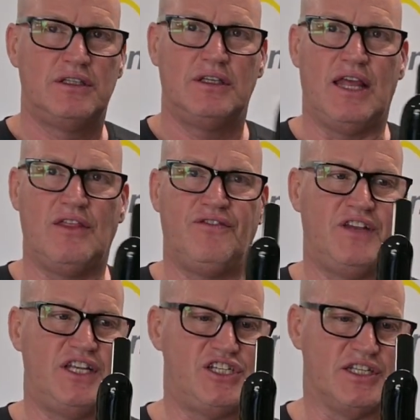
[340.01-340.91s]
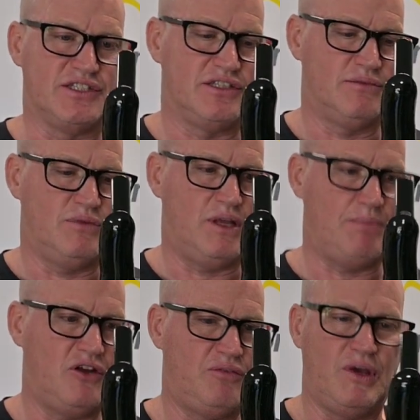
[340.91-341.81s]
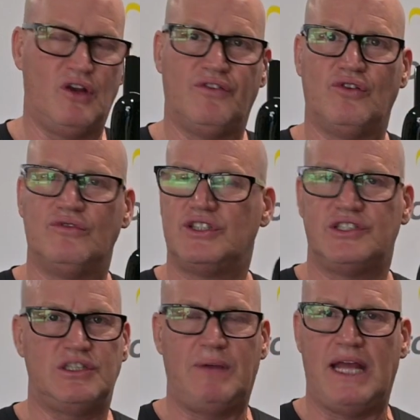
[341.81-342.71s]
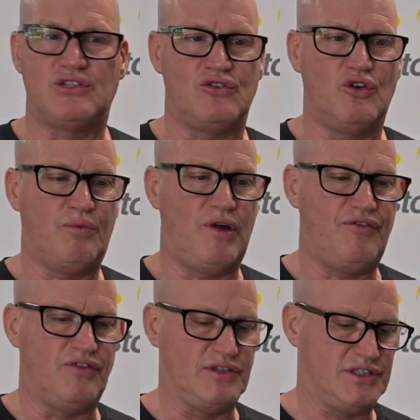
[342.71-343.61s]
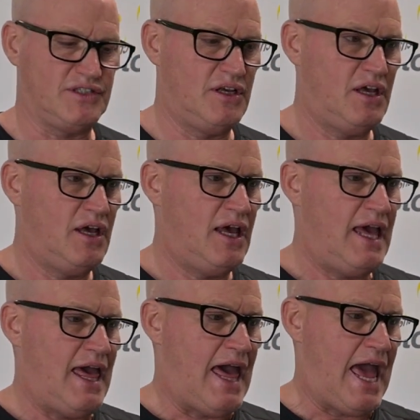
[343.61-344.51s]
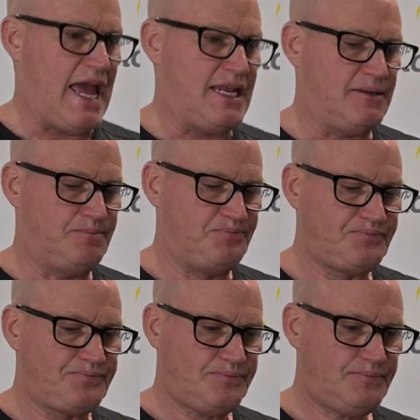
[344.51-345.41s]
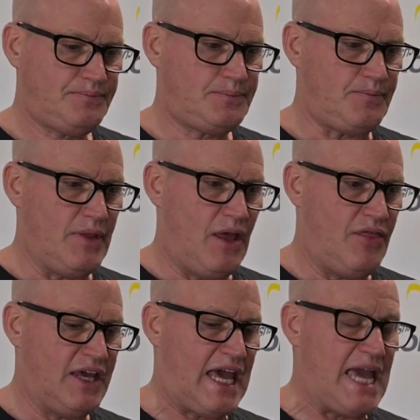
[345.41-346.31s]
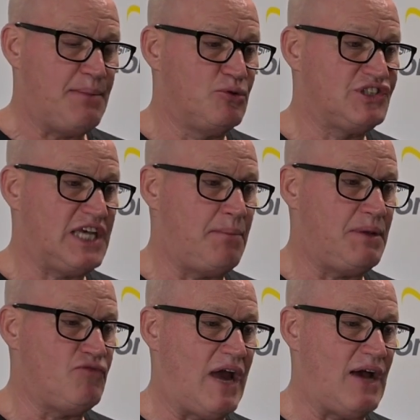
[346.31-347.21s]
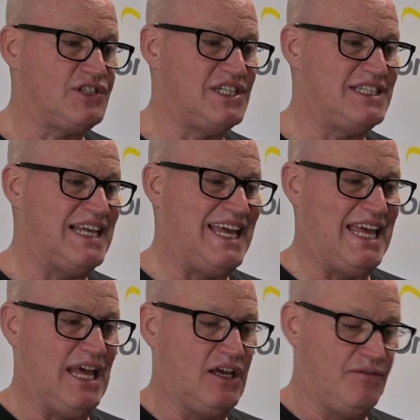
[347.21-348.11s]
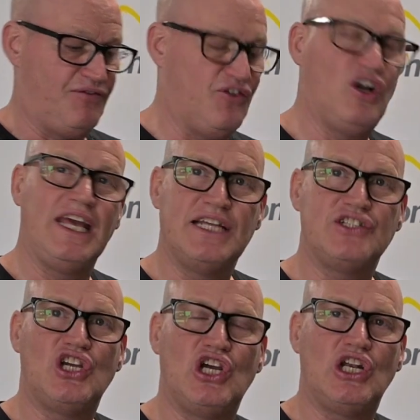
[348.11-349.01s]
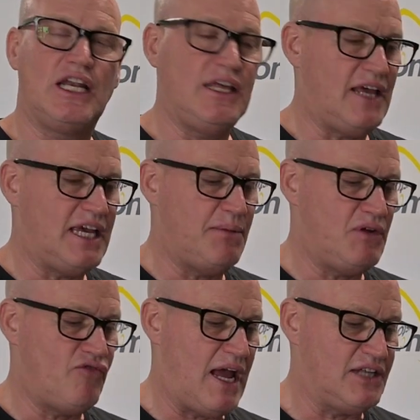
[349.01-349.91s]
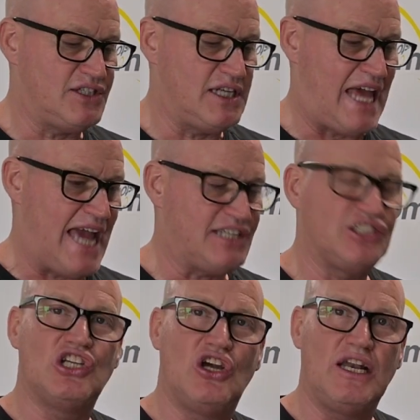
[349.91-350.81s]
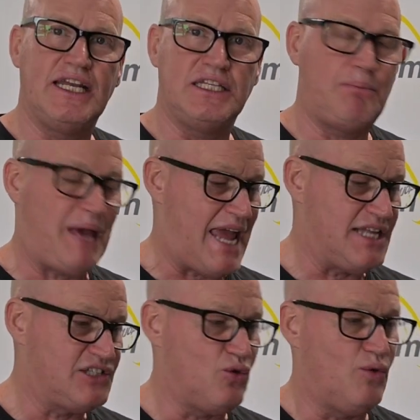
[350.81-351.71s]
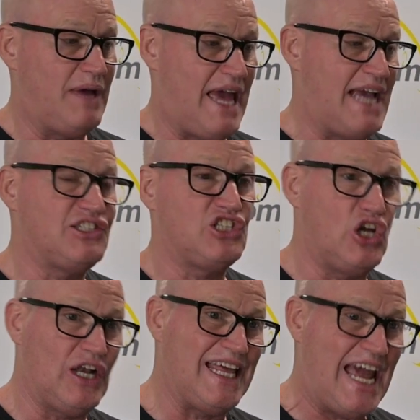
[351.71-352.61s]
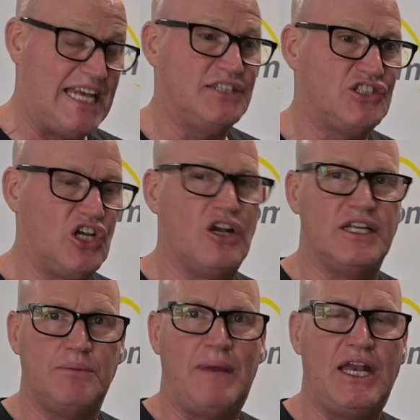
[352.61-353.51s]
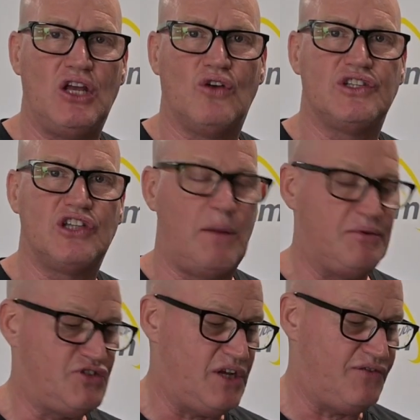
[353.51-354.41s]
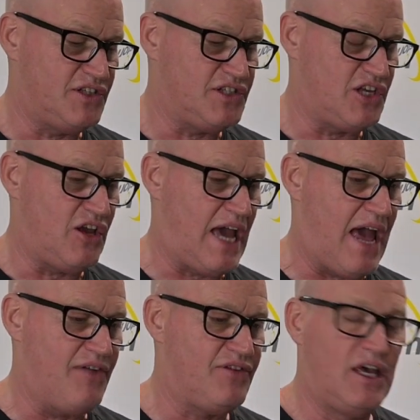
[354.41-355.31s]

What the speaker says: in the finishes. They're both beautiful, it just depends on your preference. And the cables can be routed fully internally, they can be routed externally, depends, or externally and internally, depending on the type of shifters that you have.